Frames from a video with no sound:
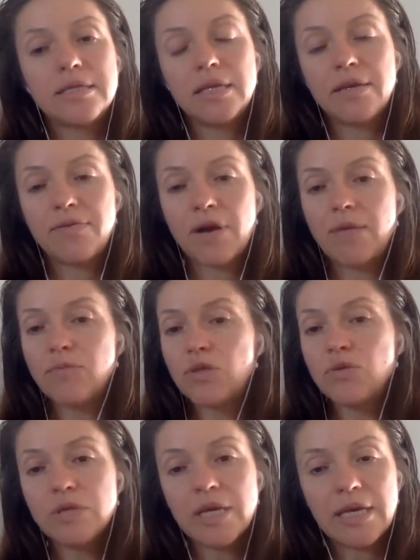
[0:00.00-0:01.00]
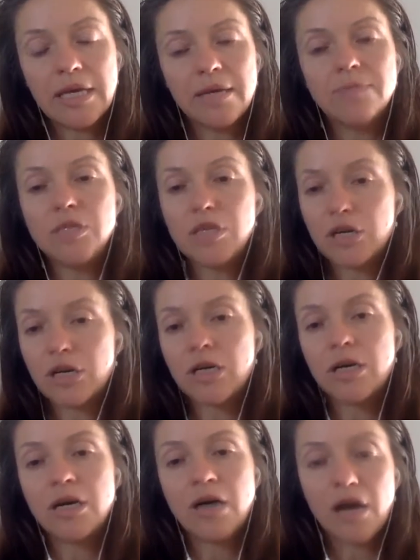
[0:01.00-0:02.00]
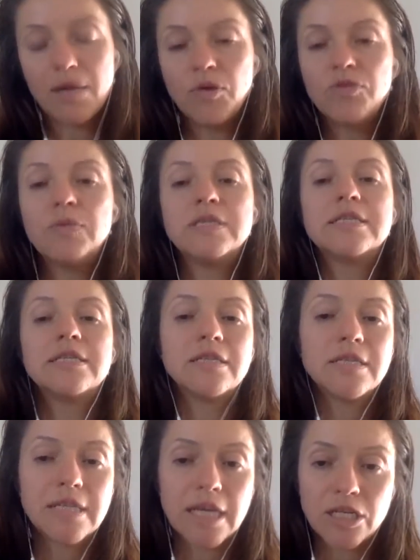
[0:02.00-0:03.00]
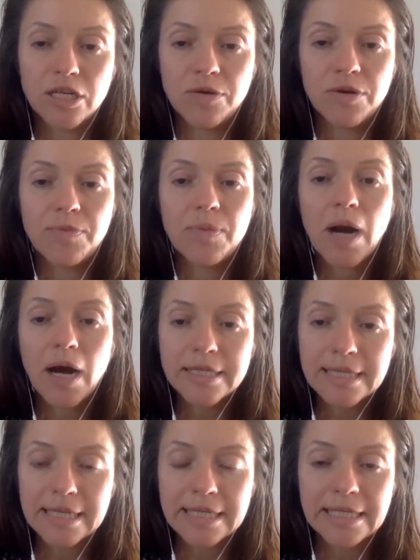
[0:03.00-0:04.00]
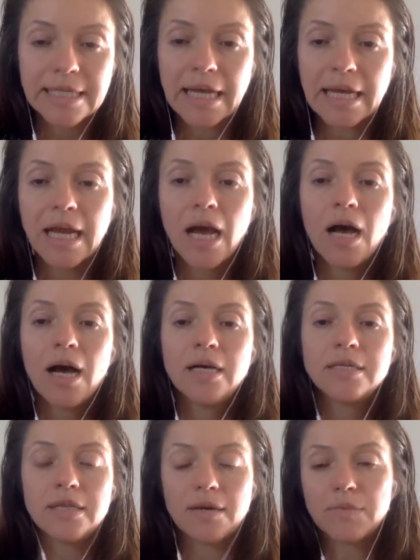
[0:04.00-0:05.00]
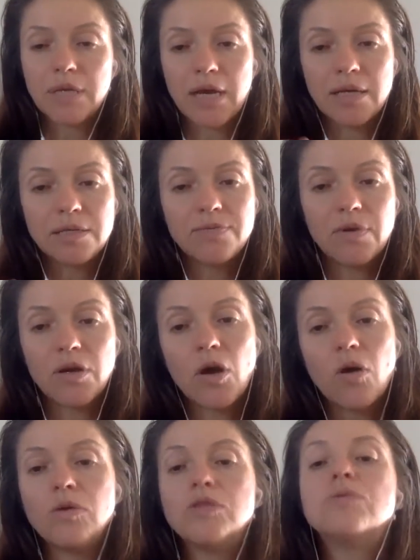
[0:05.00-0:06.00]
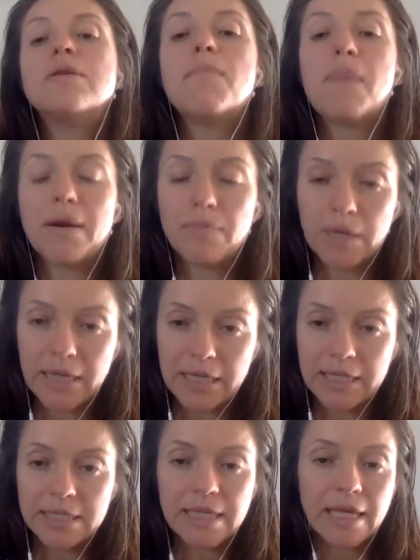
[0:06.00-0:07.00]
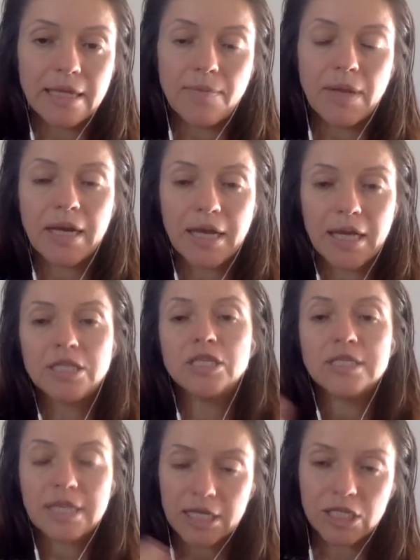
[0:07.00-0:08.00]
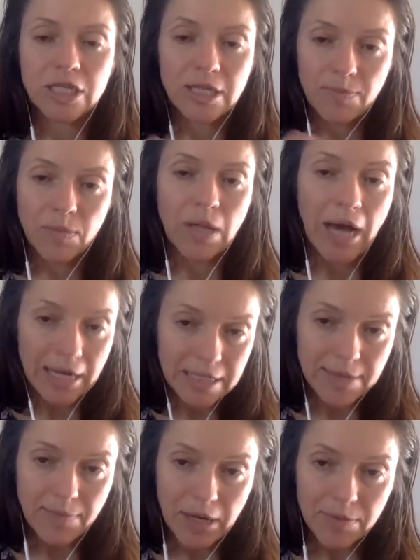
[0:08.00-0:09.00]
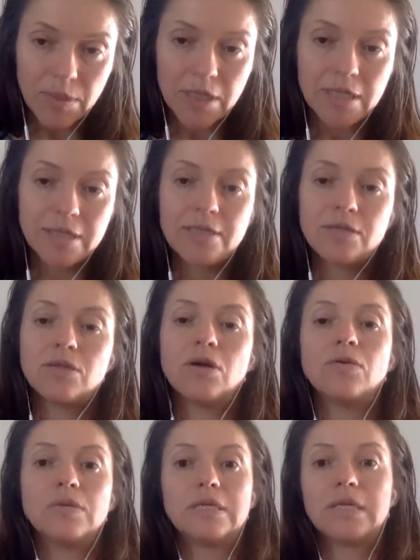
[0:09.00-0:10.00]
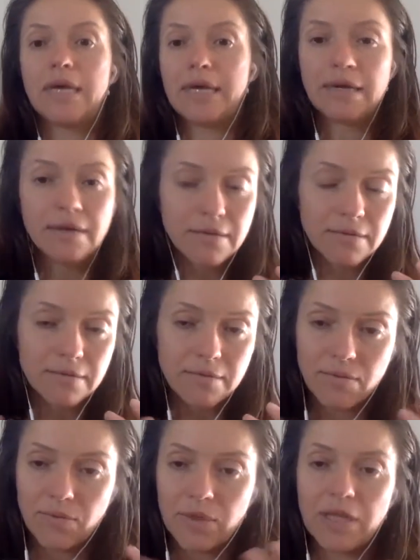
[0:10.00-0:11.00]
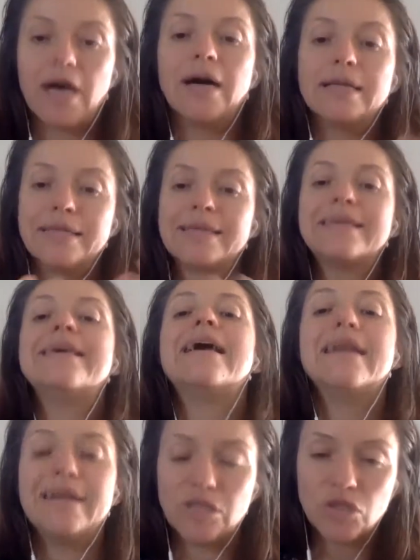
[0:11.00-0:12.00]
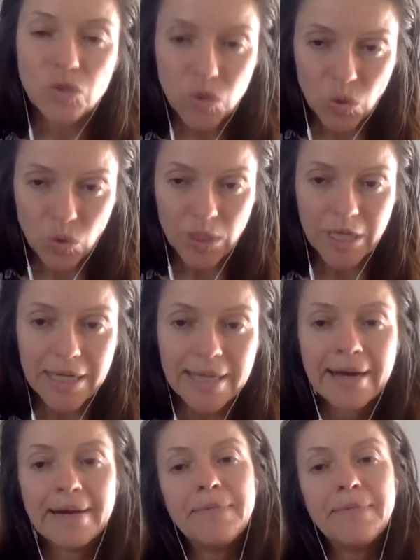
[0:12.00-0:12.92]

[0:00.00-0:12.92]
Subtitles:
If I'm doing the EMDR, eye movement desensitization and reprocessing, sometimes we'll go into the memories and the medications actually block the memories. So it's like we're not getting to it.